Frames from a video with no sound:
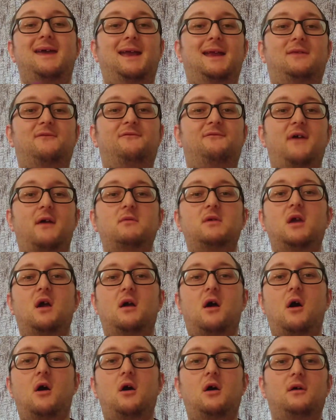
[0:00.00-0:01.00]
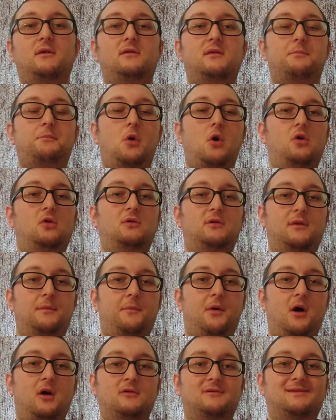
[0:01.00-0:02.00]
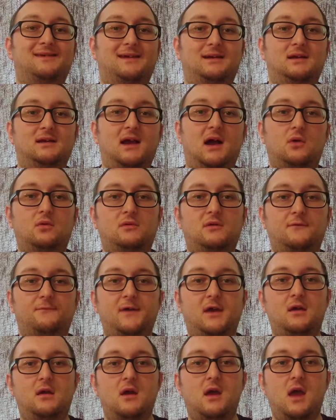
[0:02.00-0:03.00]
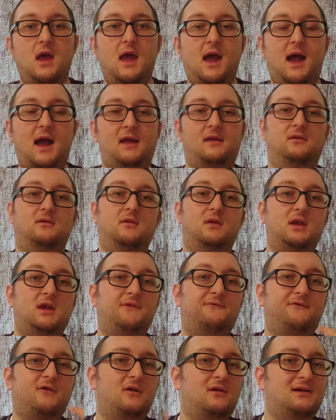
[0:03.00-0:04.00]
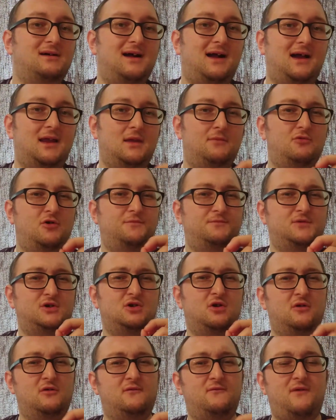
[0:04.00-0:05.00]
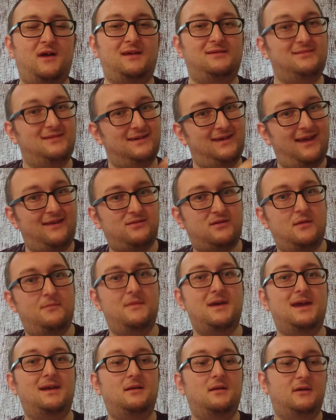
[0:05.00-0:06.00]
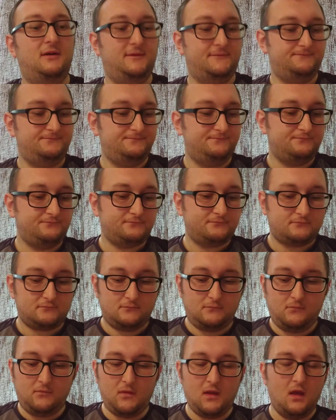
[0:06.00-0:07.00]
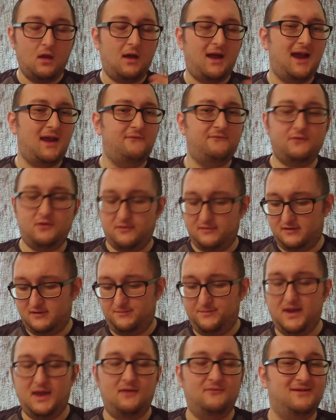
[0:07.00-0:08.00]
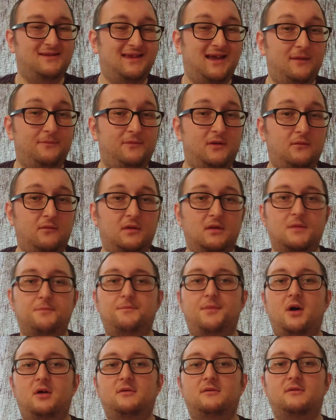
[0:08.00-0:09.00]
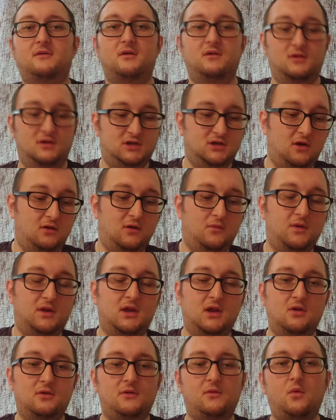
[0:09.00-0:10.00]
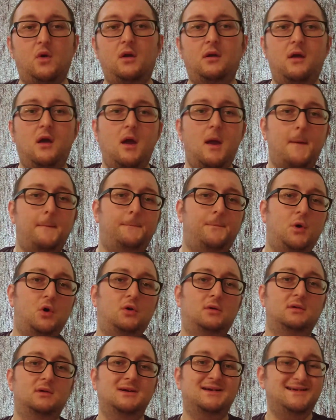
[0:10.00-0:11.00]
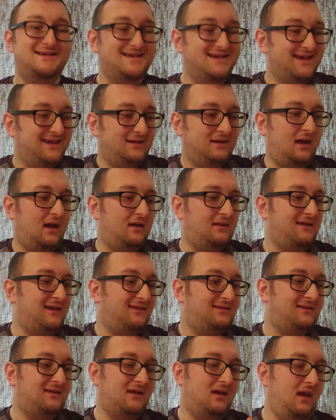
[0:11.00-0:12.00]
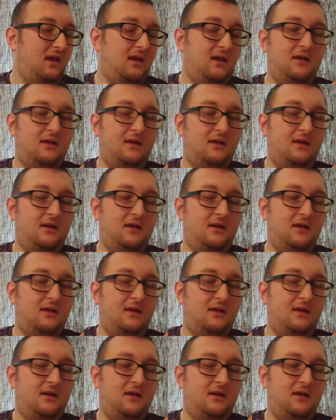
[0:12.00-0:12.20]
it's very hard to pull the pods in and out of it, and you've got to line them up just right to get them in. I haven't got a spare adapter in the box to show you with the other one, but yeah, it's a